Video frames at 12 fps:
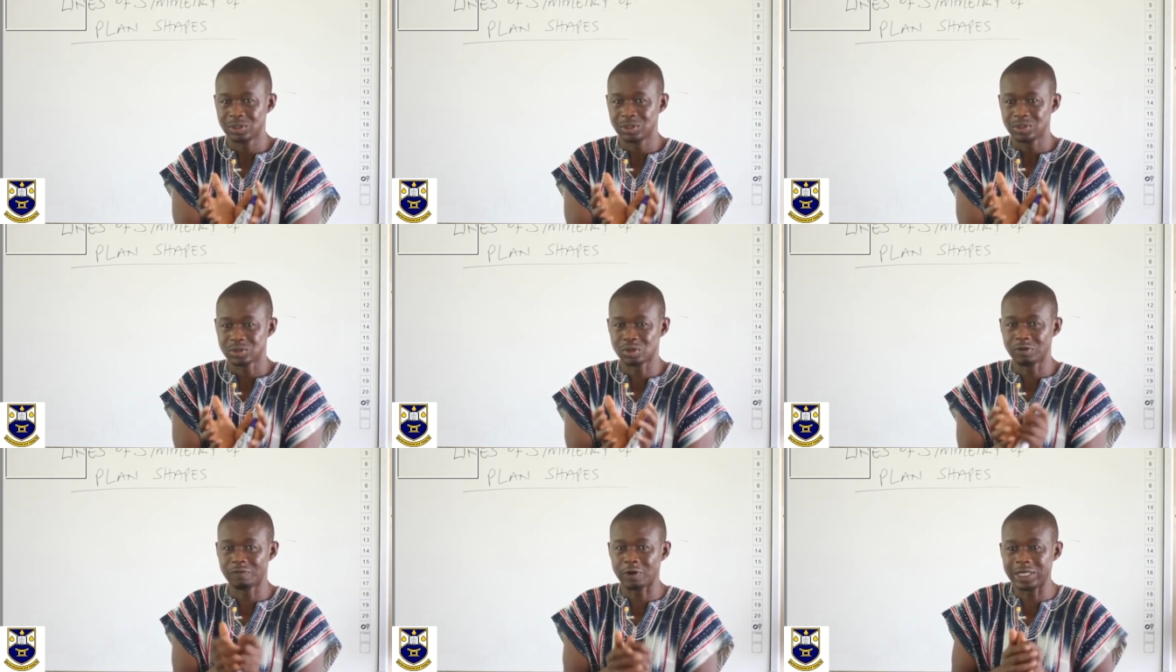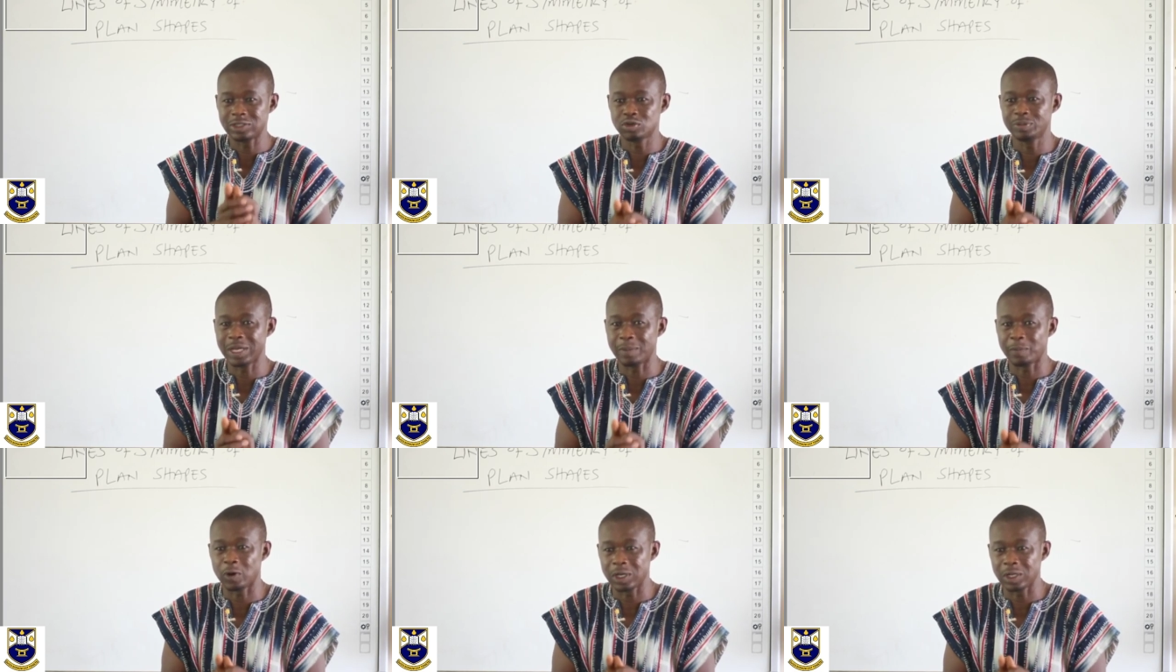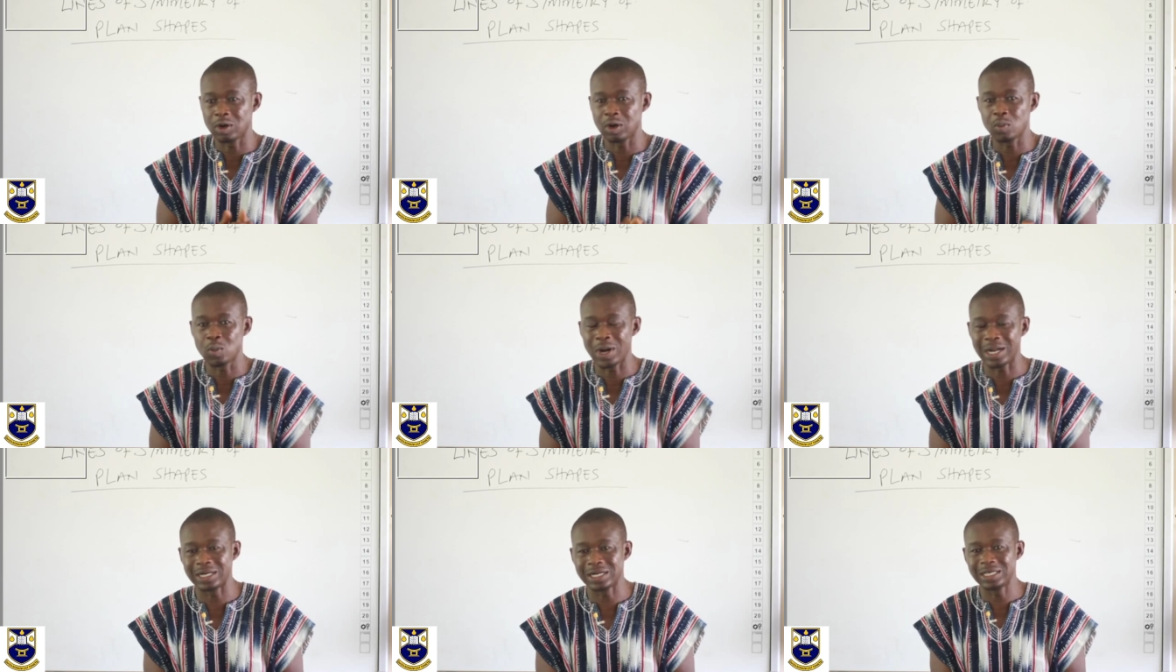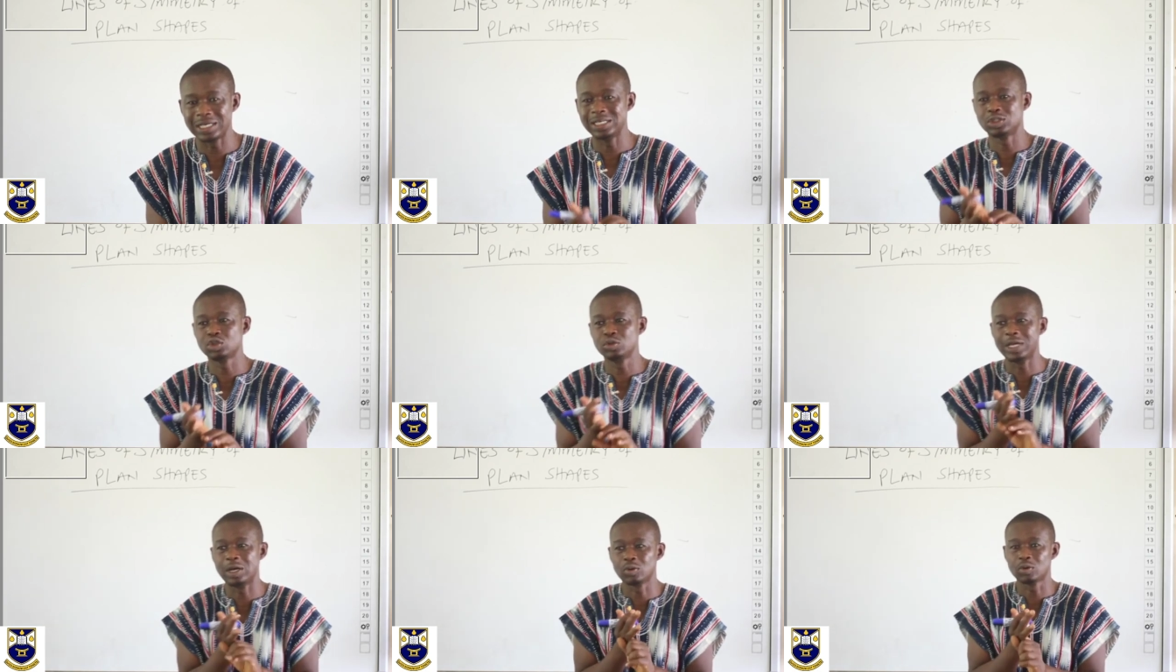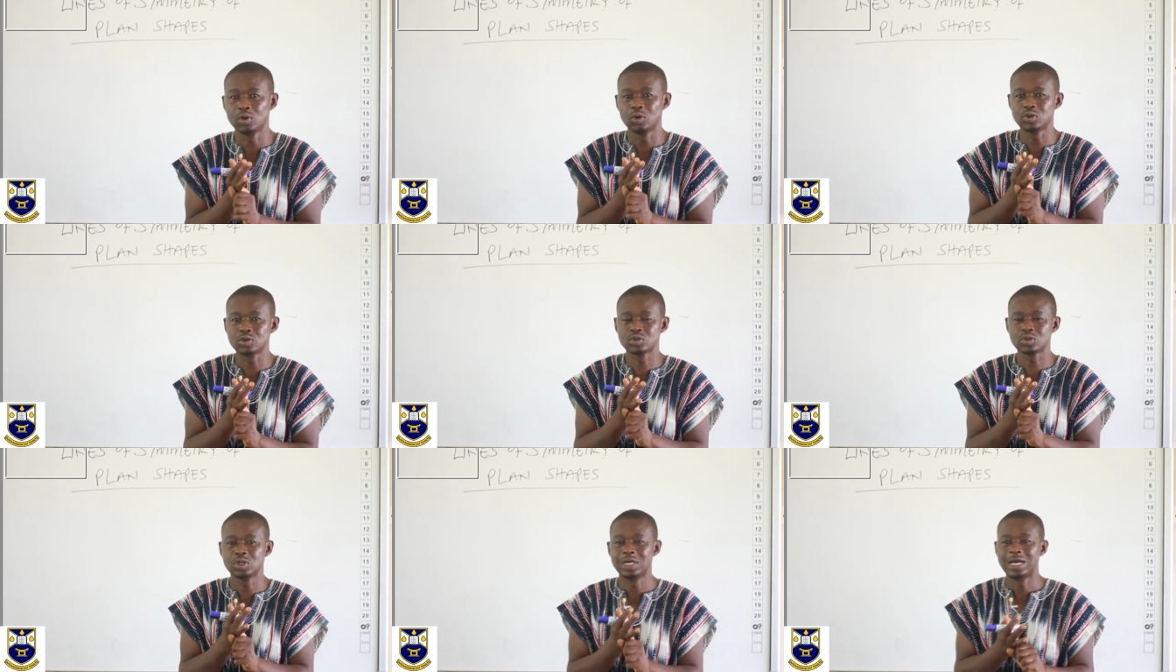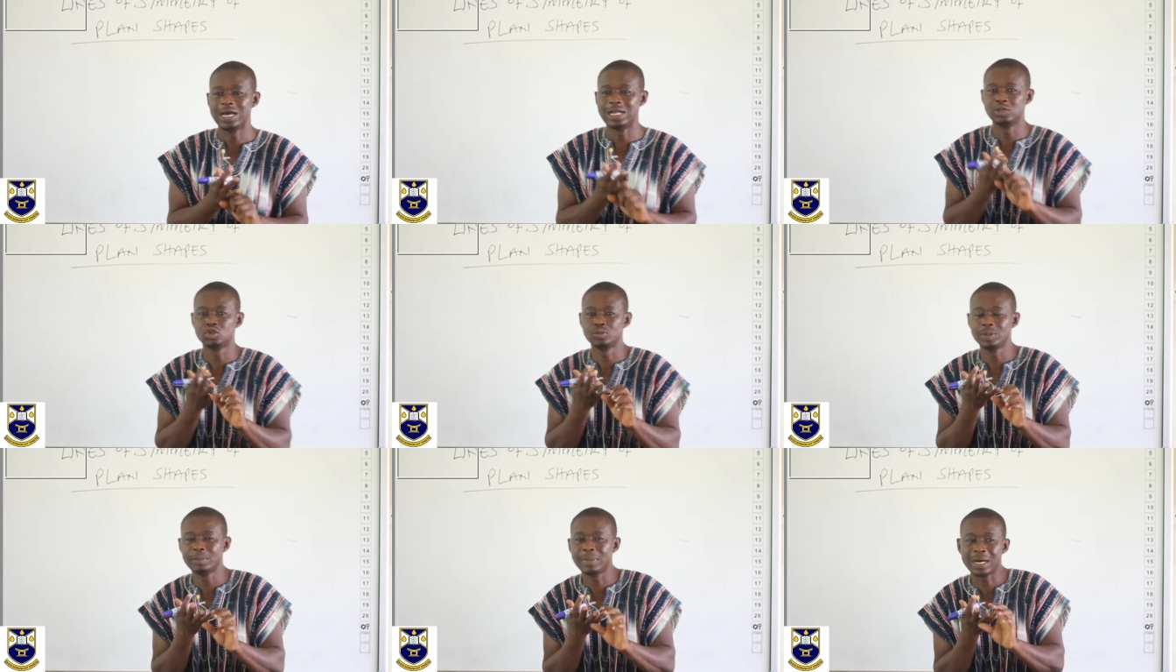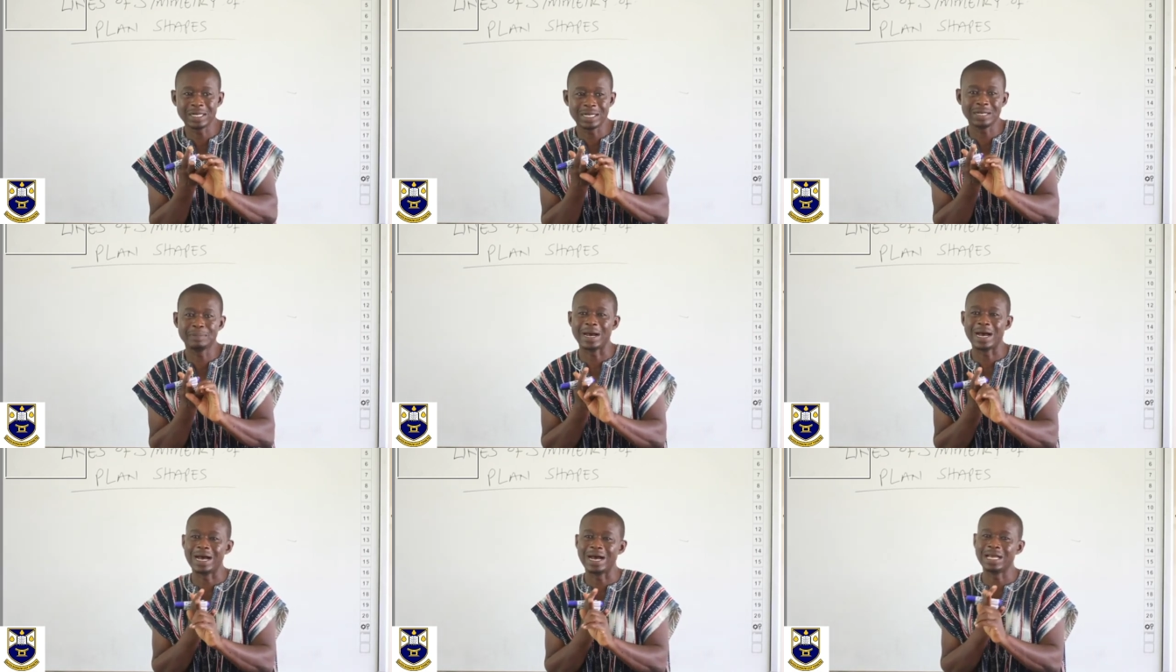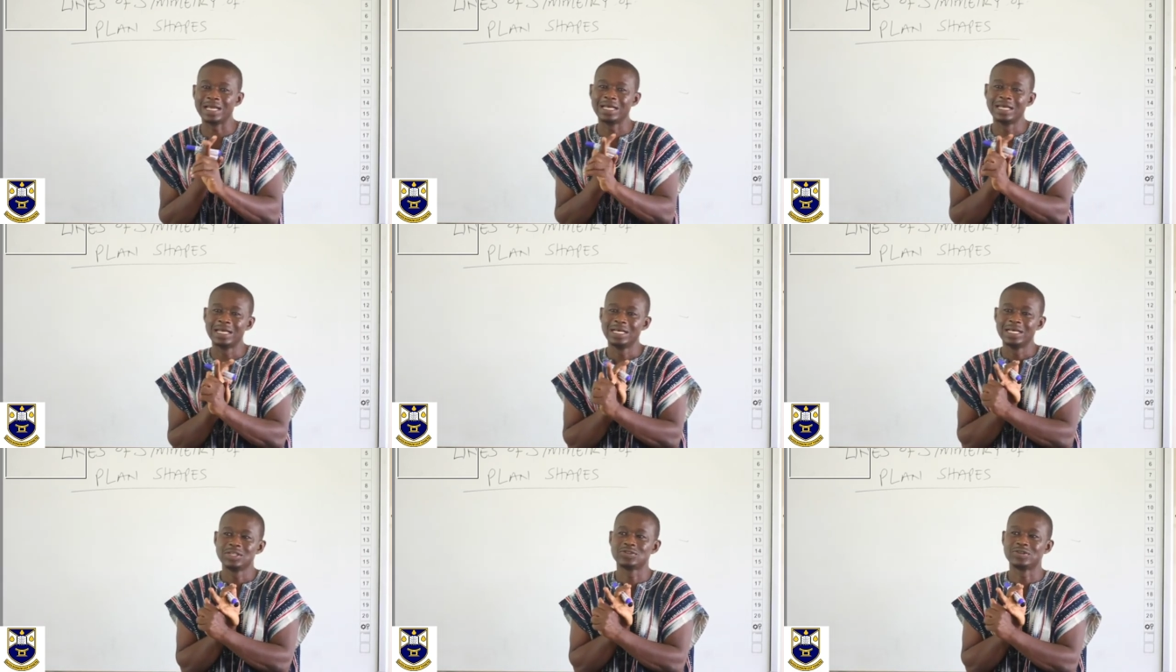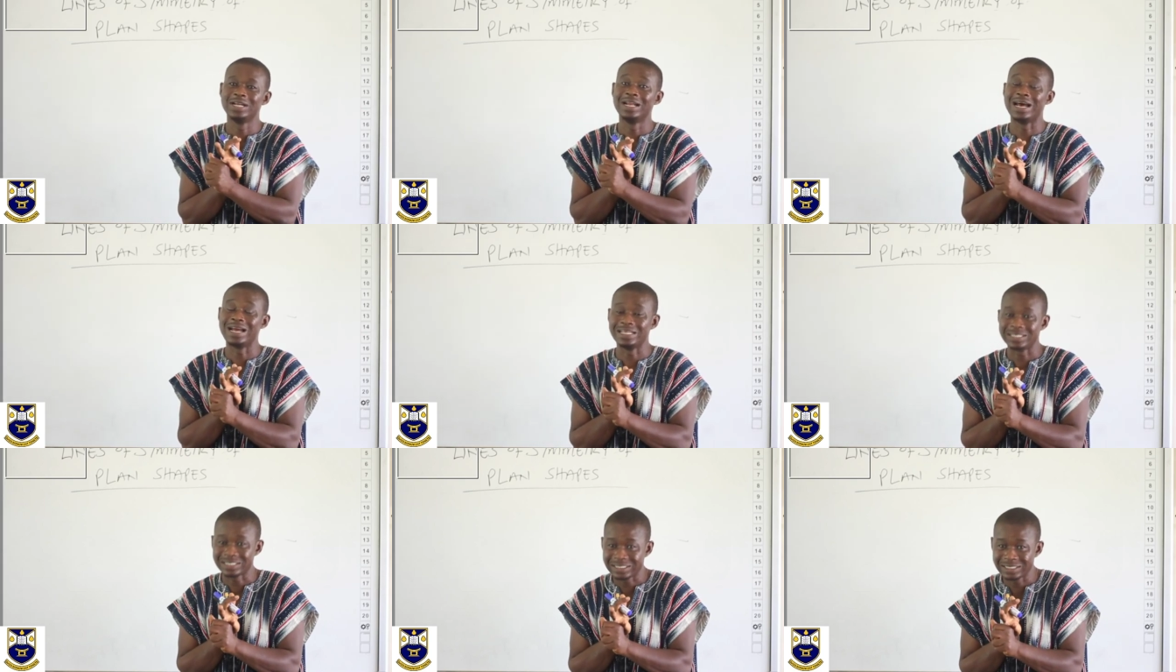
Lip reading: So for it to be a polygon, one, it should be enclosed and it should be bounded by straight lines.